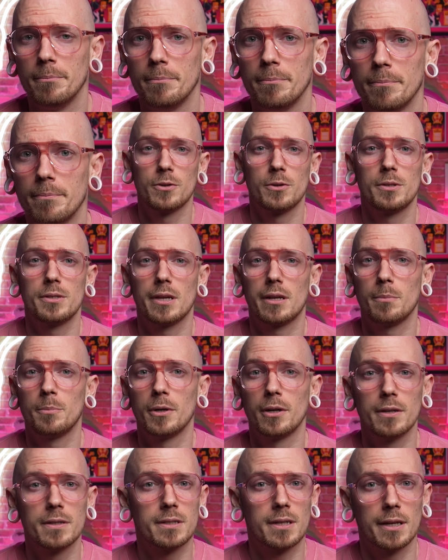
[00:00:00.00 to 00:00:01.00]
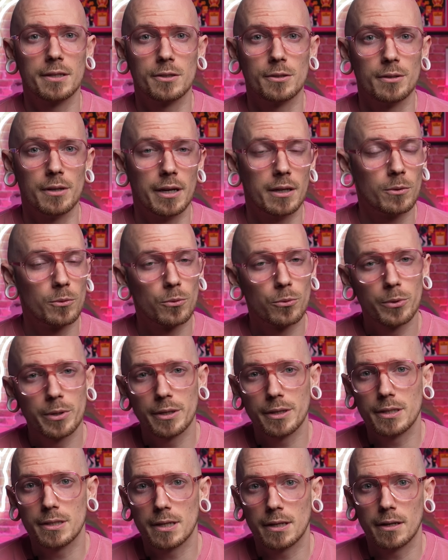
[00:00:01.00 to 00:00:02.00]
Make sure you set up a good stencil and
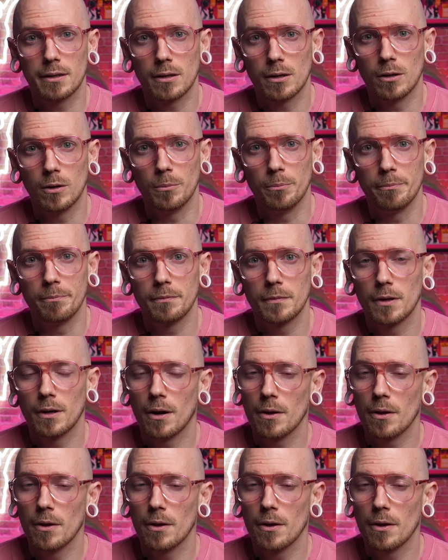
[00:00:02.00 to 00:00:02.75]
really send it home.